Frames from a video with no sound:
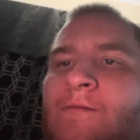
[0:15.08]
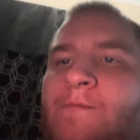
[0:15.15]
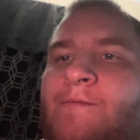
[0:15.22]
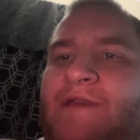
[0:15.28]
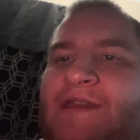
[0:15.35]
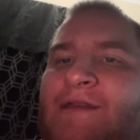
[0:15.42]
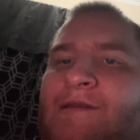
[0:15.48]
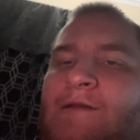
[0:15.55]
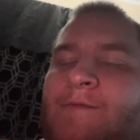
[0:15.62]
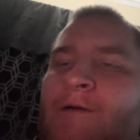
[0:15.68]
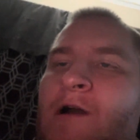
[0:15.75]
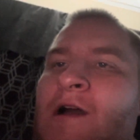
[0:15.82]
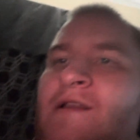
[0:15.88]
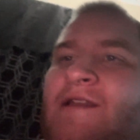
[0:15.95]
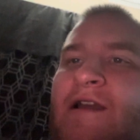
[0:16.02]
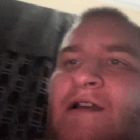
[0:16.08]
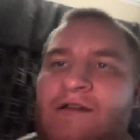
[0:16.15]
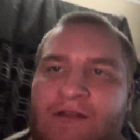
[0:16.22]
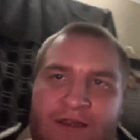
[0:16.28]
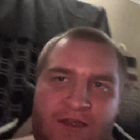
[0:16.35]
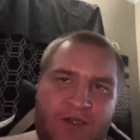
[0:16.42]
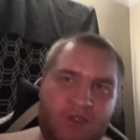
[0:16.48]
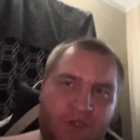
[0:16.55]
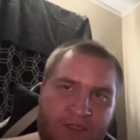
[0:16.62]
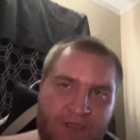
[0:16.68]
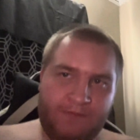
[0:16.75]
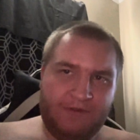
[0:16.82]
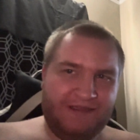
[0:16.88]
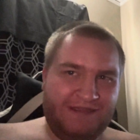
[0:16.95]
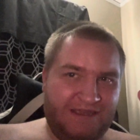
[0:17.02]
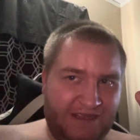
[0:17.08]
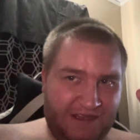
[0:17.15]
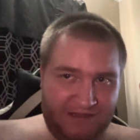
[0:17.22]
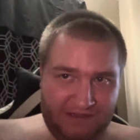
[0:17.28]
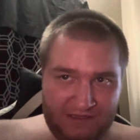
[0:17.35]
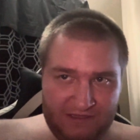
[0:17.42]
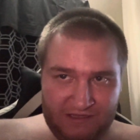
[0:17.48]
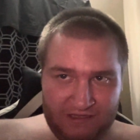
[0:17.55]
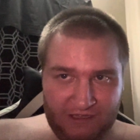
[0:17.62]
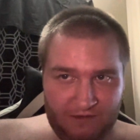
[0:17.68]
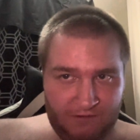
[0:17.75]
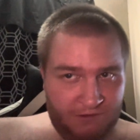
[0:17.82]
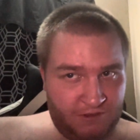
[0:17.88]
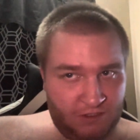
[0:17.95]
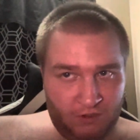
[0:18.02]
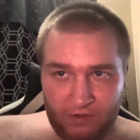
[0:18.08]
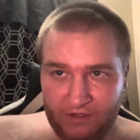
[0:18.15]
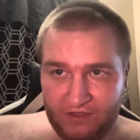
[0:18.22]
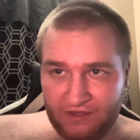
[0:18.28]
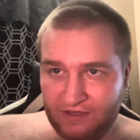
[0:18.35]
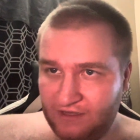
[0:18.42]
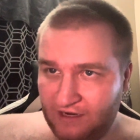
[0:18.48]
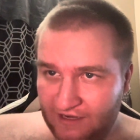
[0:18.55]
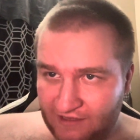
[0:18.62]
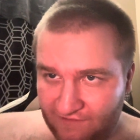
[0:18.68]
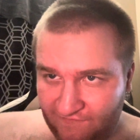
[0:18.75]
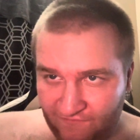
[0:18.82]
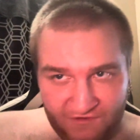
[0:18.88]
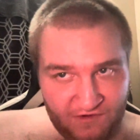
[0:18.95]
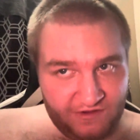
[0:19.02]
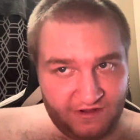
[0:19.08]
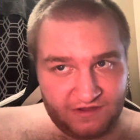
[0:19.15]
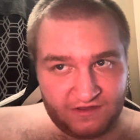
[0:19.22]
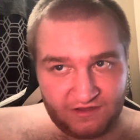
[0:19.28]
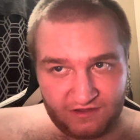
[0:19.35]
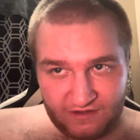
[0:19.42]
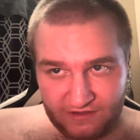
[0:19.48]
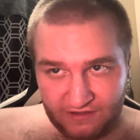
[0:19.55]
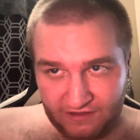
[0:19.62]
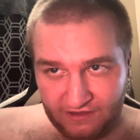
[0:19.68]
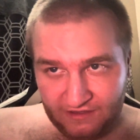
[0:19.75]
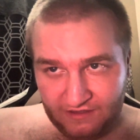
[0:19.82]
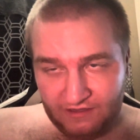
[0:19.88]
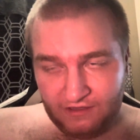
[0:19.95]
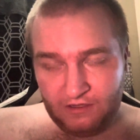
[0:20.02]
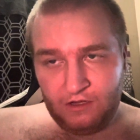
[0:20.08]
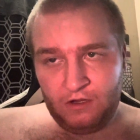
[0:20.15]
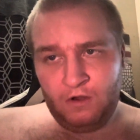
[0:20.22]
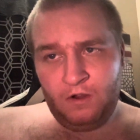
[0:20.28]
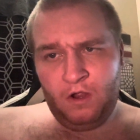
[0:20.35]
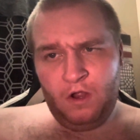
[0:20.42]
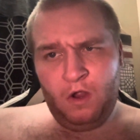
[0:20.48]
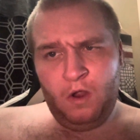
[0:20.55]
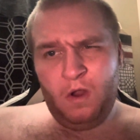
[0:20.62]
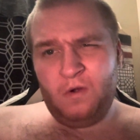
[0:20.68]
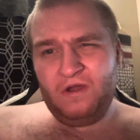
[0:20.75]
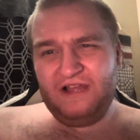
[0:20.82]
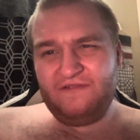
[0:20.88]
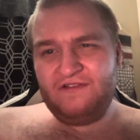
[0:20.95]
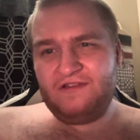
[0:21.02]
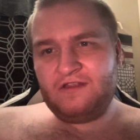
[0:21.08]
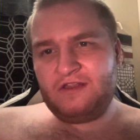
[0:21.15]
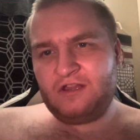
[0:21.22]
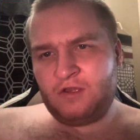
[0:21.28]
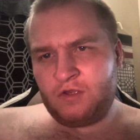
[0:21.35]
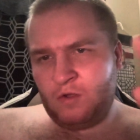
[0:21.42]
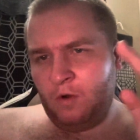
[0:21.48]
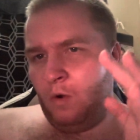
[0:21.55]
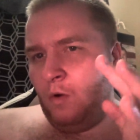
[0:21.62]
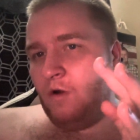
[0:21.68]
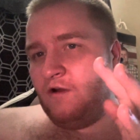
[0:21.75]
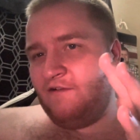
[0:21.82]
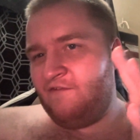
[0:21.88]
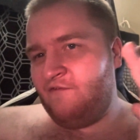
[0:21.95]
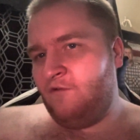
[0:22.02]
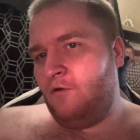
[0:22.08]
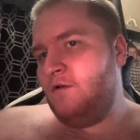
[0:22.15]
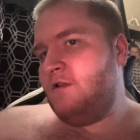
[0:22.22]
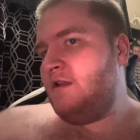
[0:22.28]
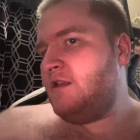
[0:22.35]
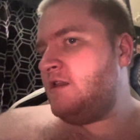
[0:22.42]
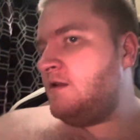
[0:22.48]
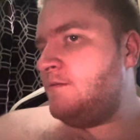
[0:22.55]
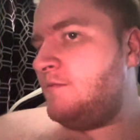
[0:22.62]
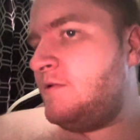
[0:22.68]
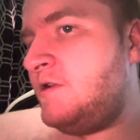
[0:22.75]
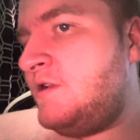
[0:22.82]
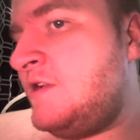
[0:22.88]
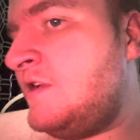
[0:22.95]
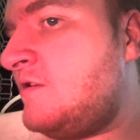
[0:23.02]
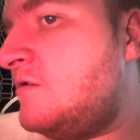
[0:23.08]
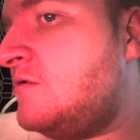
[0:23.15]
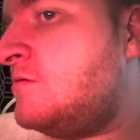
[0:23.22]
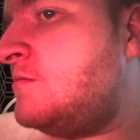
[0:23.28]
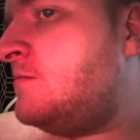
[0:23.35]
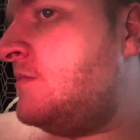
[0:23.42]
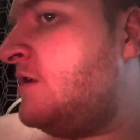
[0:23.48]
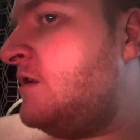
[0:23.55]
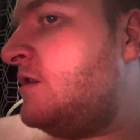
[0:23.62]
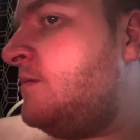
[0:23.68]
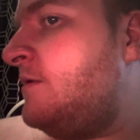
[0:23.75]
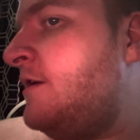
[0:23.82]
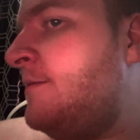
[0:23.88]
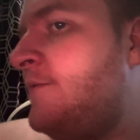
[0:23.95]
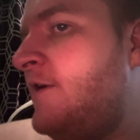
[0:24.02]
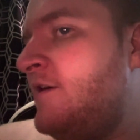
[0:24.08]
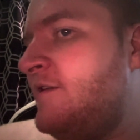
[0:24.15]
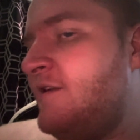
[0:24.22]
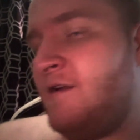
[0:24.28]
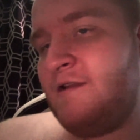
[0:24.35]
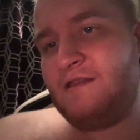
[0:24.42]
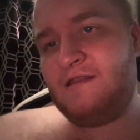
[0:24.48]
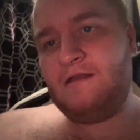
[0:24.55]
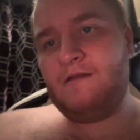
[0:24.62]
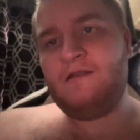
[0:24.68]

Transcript: The, the podcast really begins. I'm so excited for you guys to see what I have in store for this channel. Be a podcast.